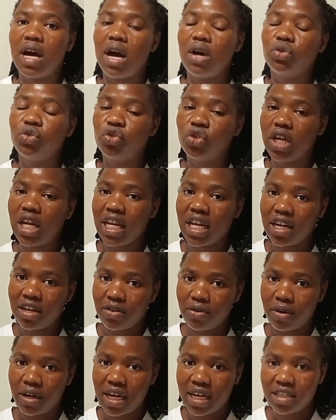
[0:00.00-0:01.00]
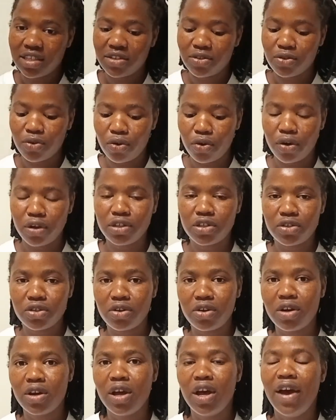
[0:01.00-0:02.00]
Australian dollars. So
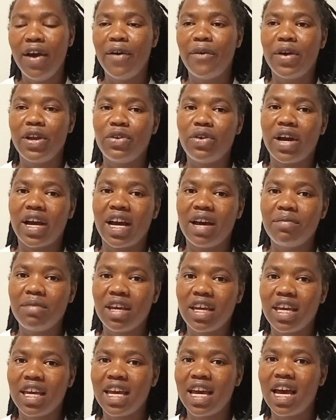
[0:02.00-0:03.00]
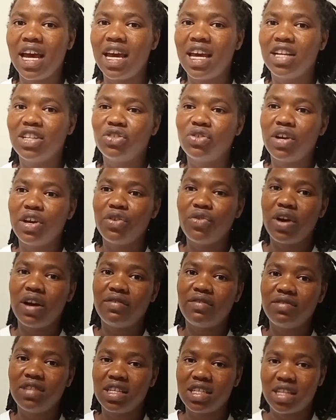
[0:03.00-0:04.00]
also, when you are coming here, ensure you
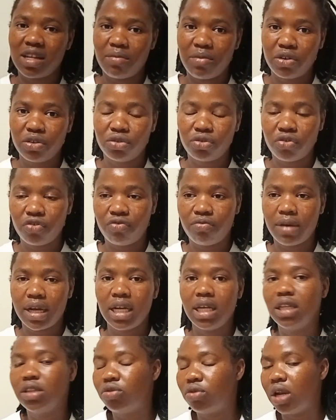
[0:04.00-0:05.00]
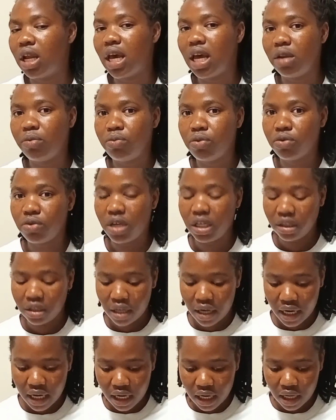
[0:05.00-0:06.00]
have this amount of money. It will help you in
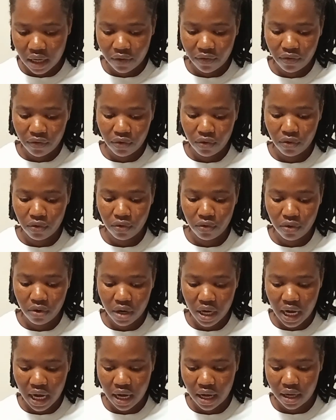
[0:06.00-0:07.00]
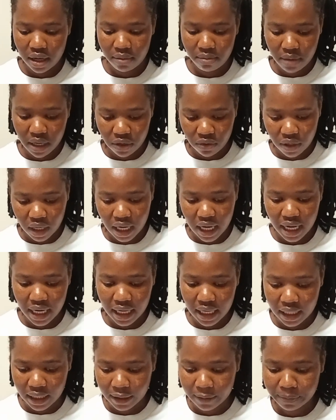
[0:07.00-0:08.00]
training for manual
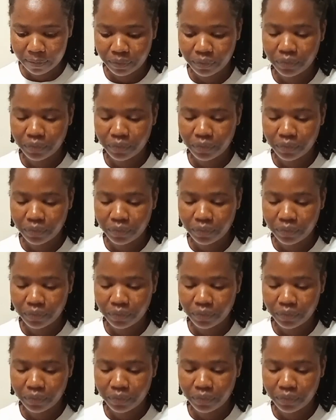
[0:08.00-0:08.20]
handling.